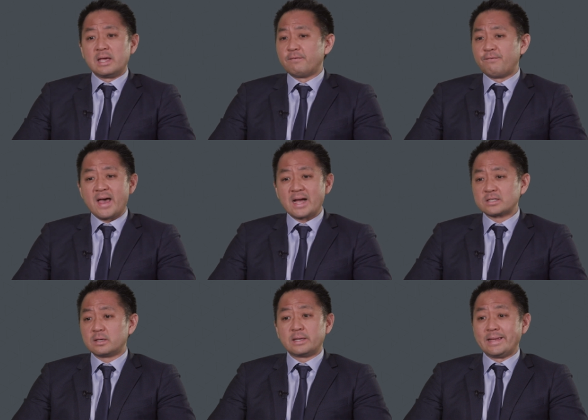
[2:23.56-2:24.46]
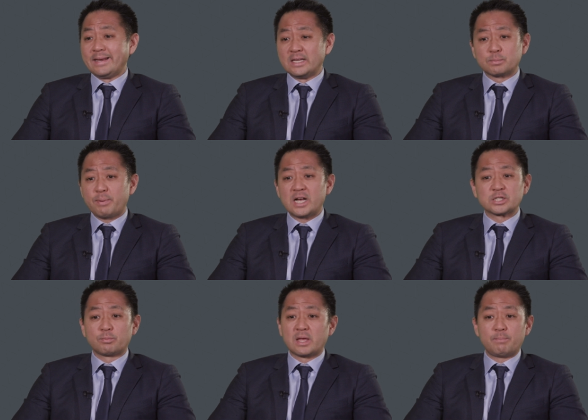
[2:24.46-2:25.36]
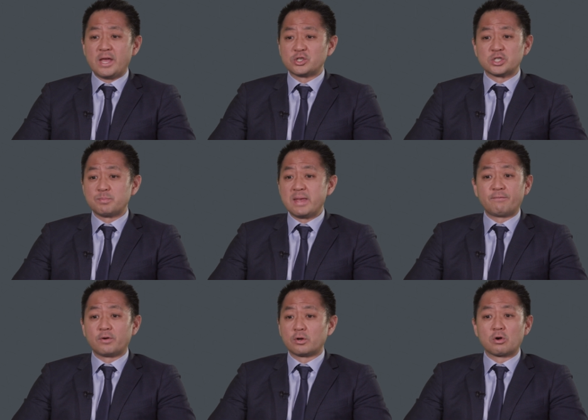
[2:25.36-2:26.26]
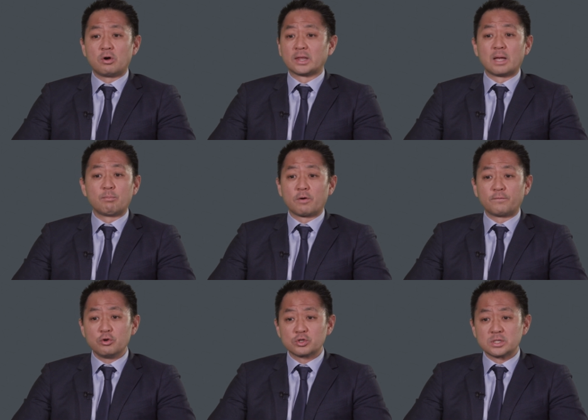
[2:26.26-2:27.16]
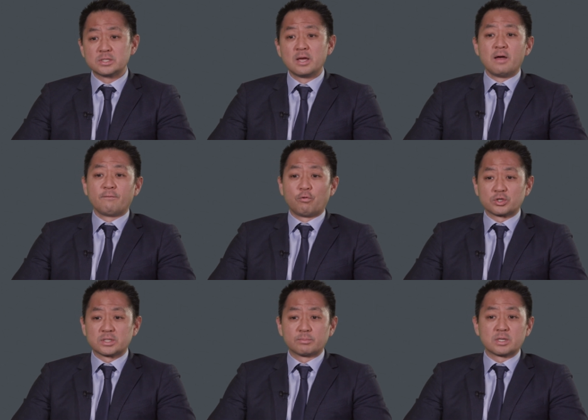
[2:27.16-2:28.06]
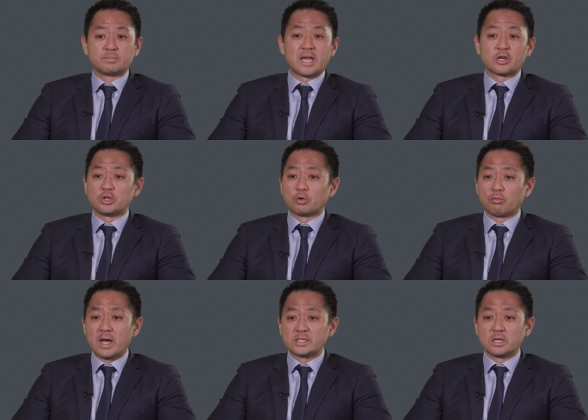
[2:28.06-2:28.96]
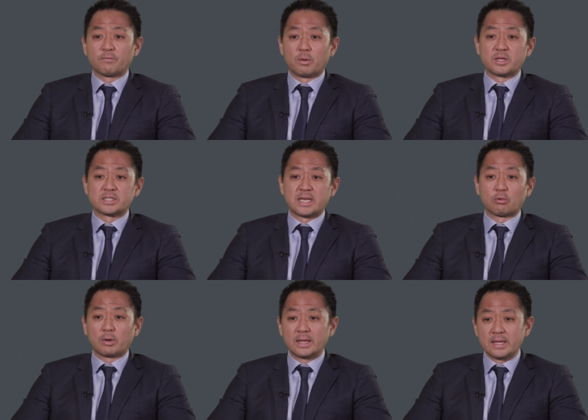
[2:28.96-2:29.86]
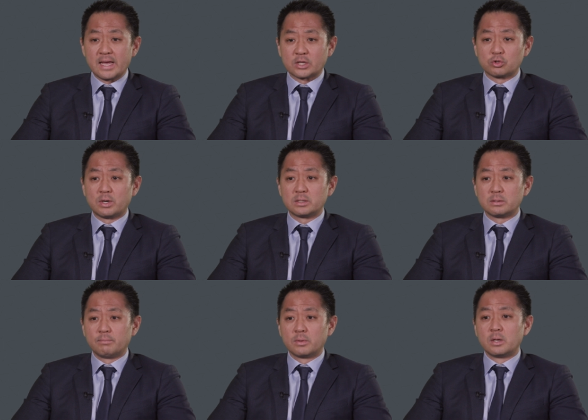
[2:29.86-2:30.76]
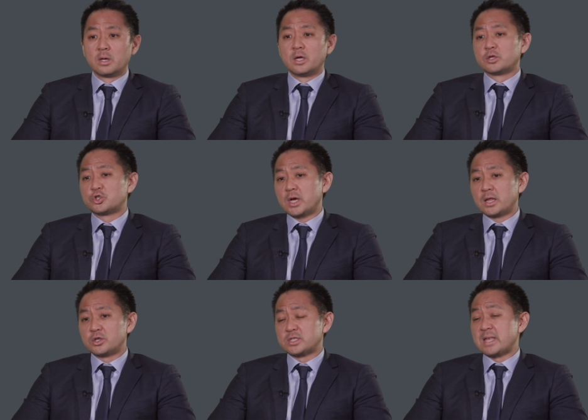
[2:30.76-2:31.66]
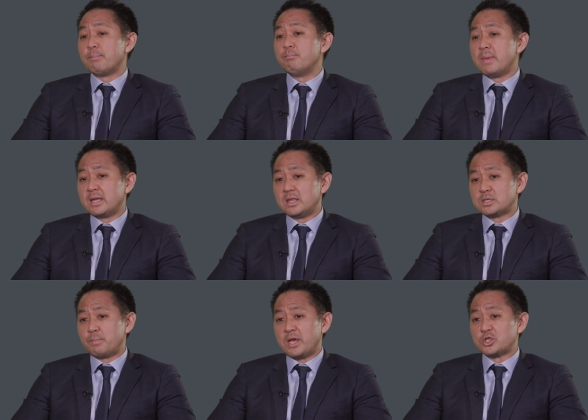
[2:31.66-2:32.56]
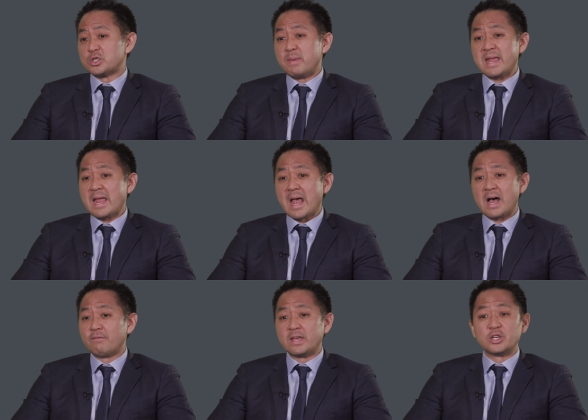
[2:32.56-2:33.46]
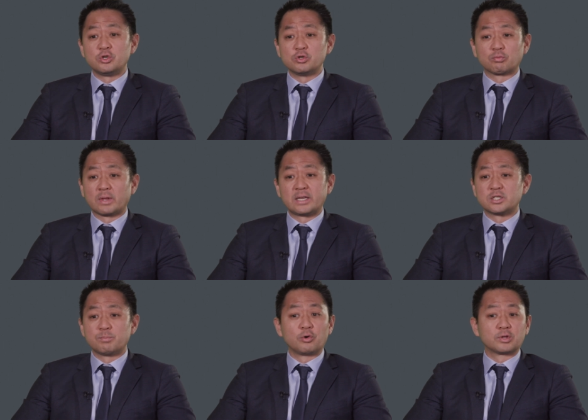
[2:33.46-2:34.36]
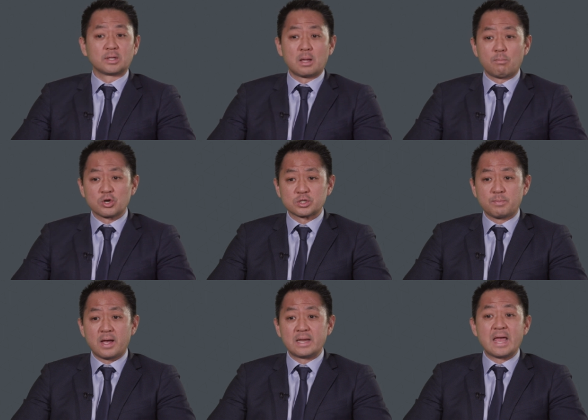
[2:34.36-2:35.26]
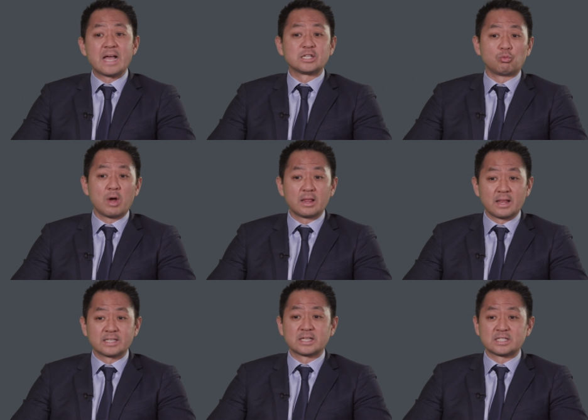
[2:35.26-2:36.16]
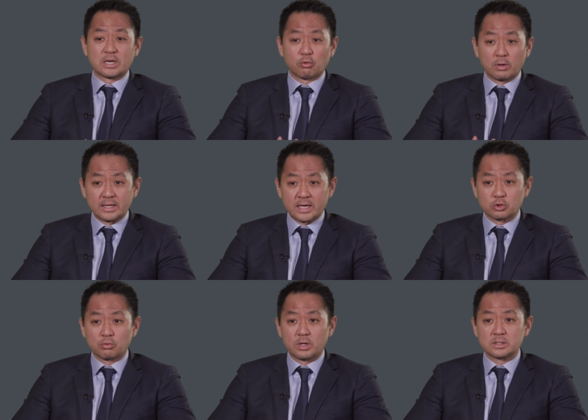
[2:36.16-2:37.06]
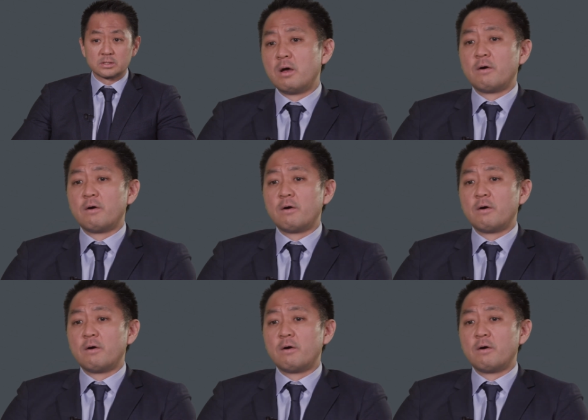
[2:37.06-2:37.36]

In fact, it is possible that patients may have undergone lumbar fusions for symptoms actually arising from the sacroiliac joint. The challenge is that many of these patients may have issues related to both the lumbar spine as well as the sacroiliac joints.